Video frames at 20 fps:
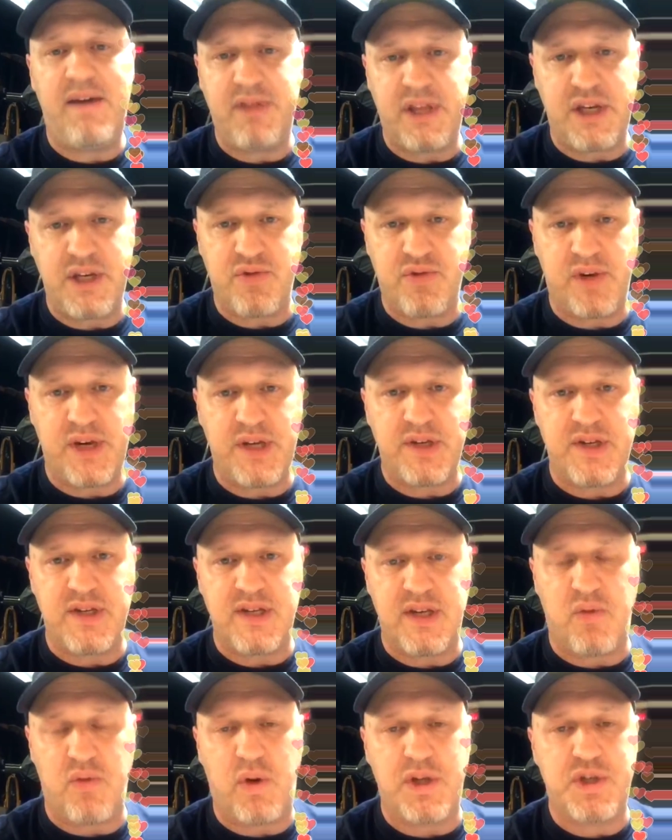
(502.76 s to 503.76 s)
of these
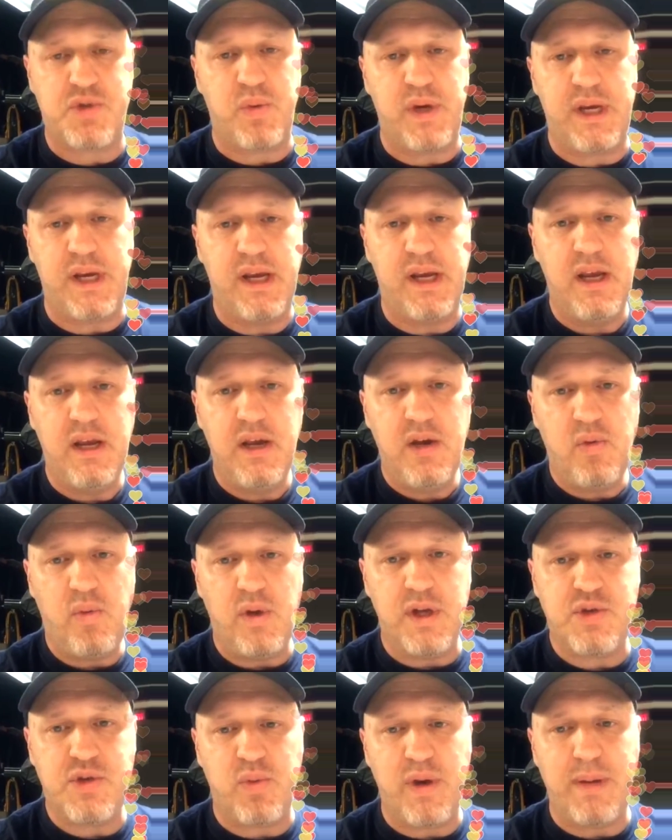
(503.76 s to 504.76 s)
reasons and once we
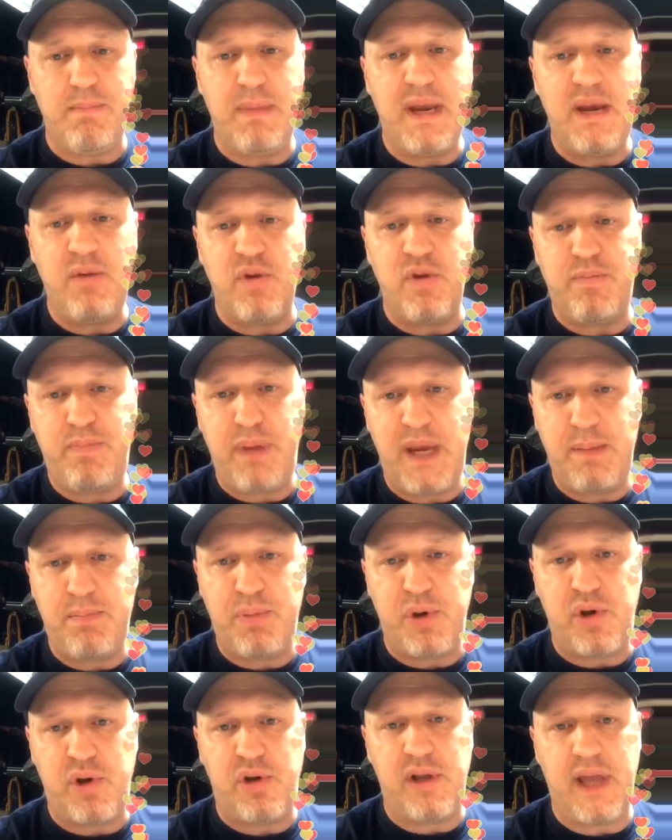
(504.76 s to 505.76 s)
meet with
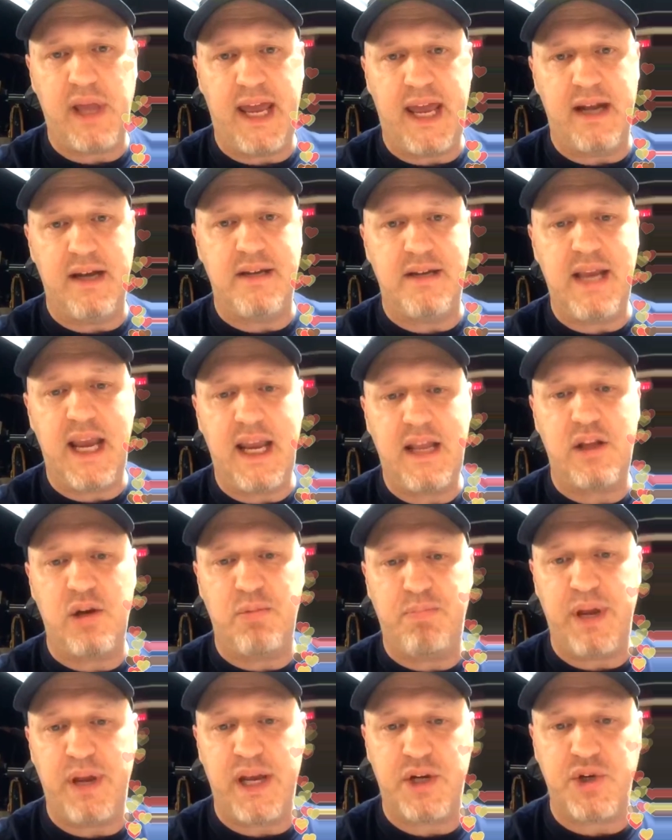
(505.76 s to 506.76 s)
people and take their
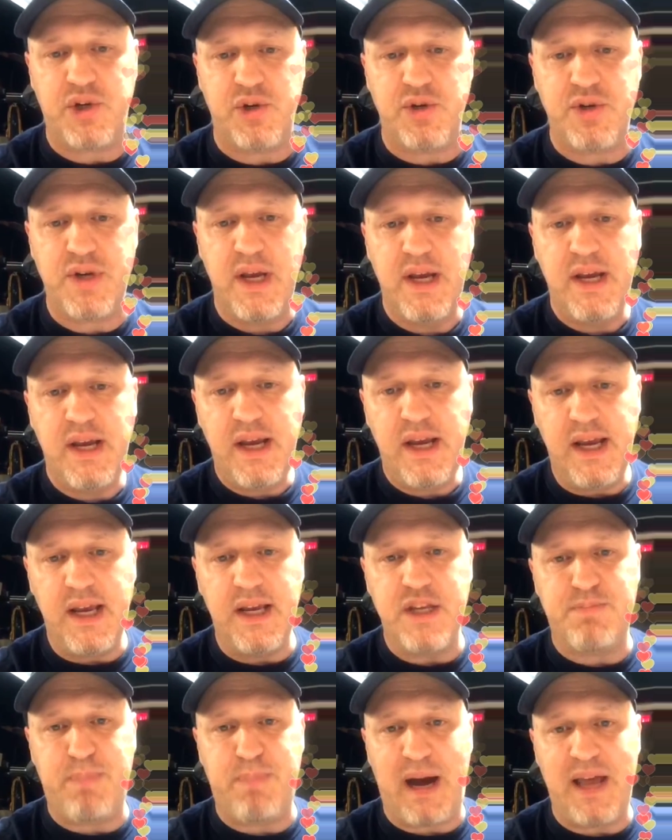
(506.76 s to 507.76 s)
pictures,
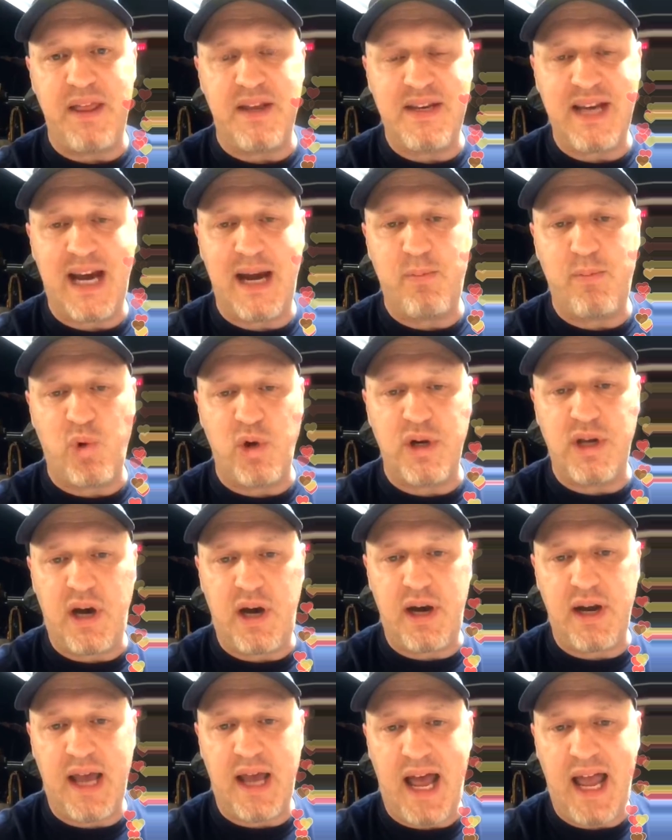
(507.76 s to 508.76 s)
is by the time we're
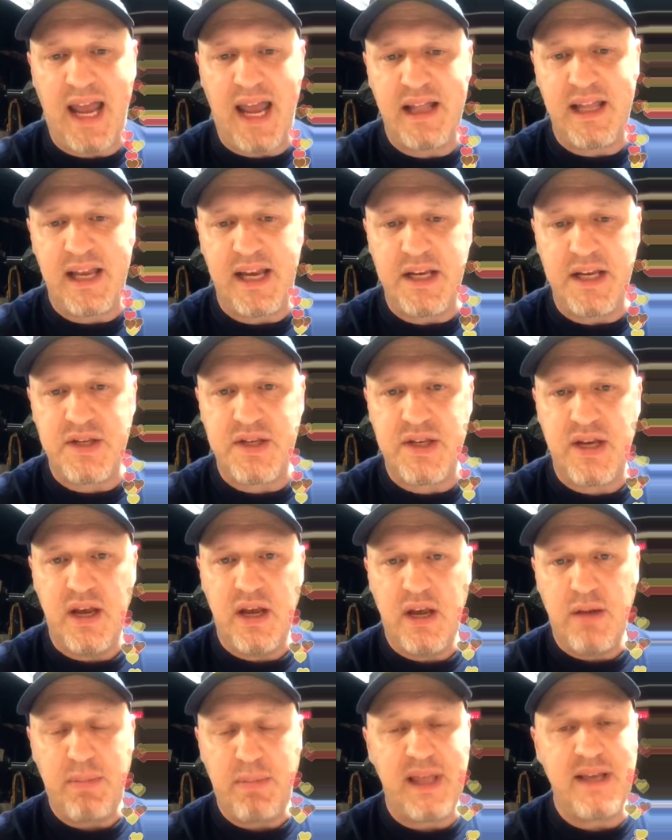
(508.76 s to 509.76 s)
done, hi, Elise,
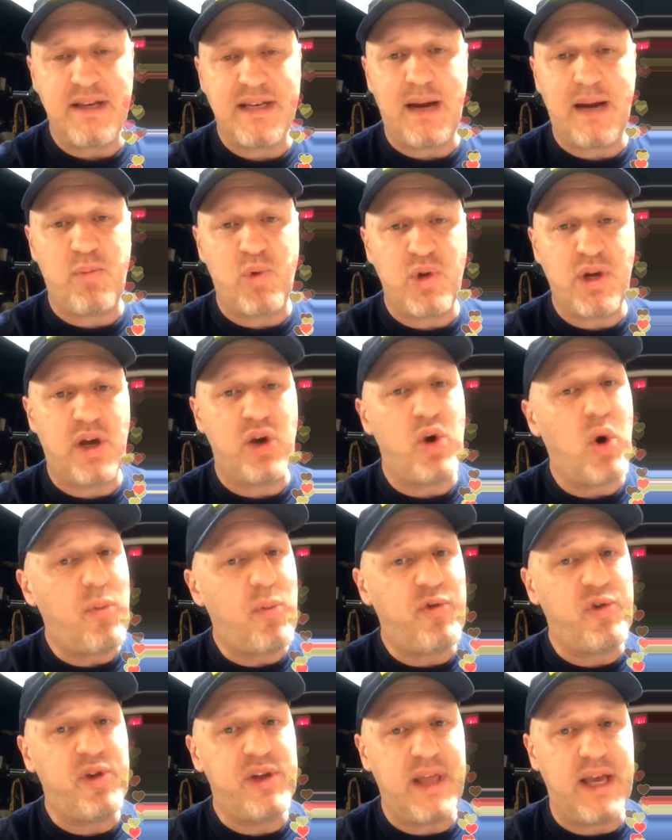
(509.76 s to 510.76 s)
by the time we're done,
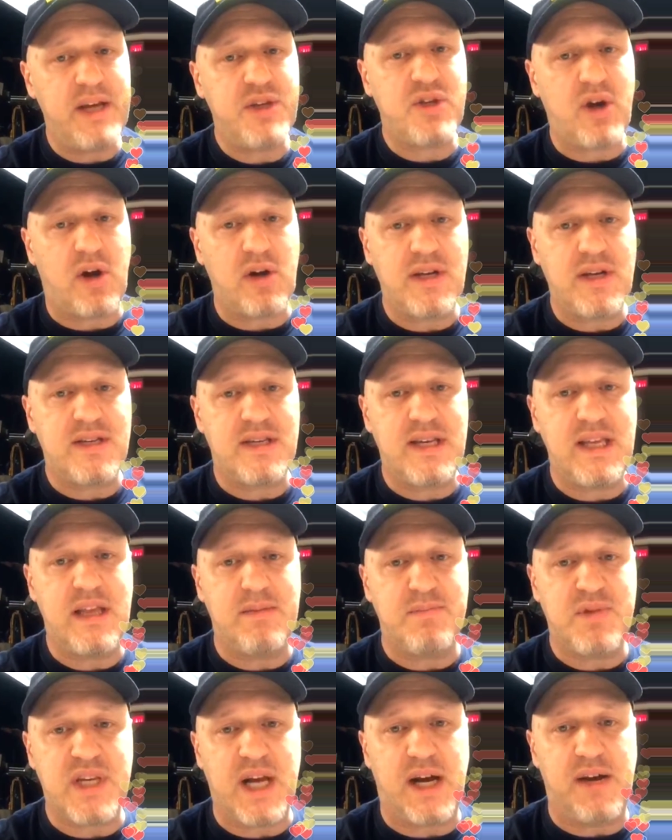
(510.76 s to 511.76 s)
hopefully they start to see
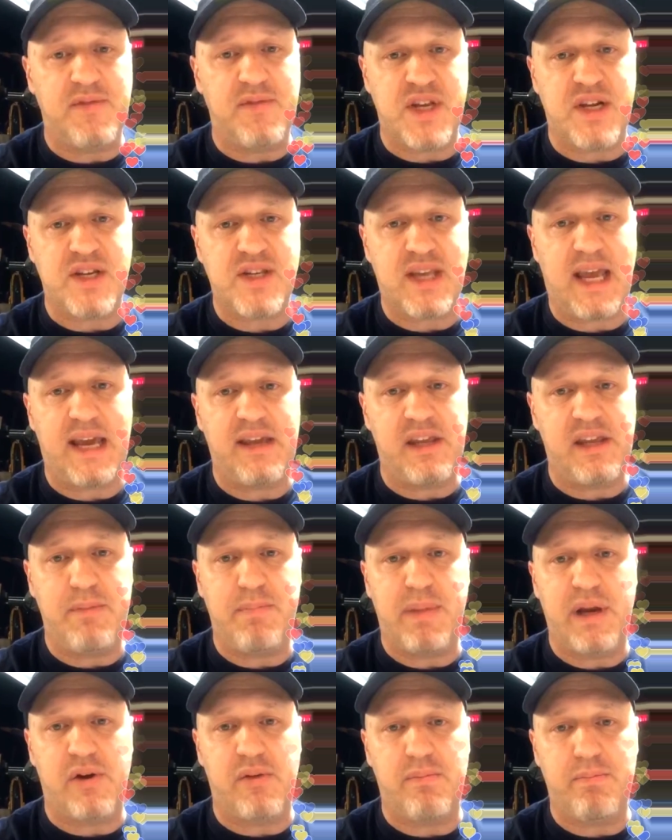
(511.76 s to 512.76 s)
themselves in a slightly
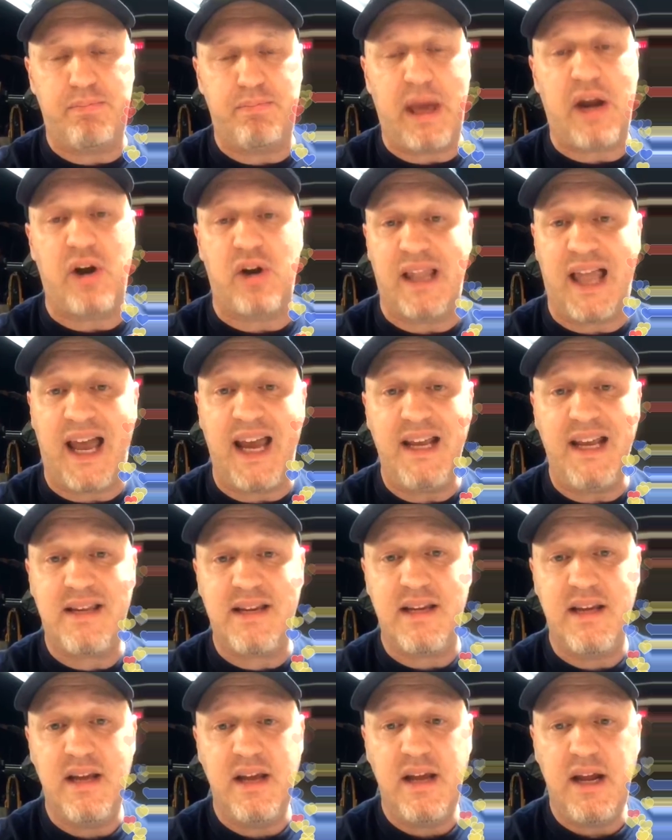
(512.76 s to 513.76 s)
better
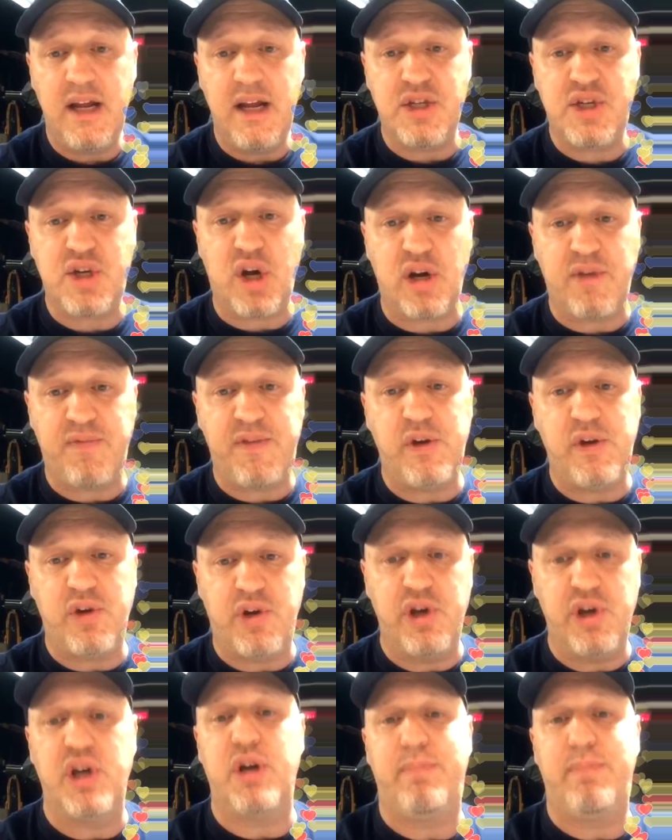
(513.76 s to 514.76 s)
light and start to feel
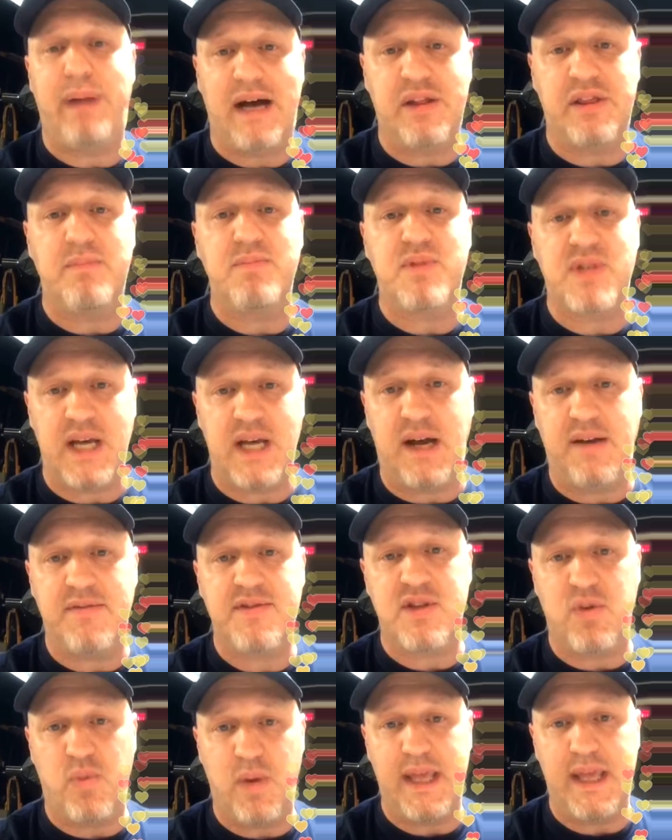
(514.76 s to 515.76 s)
good about
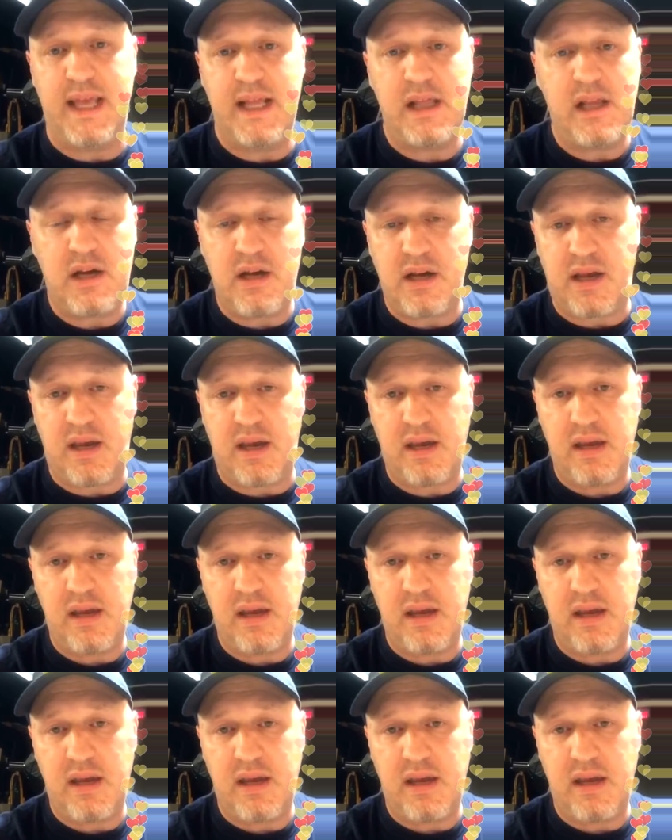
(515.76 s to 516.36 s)
themselves and the way they look.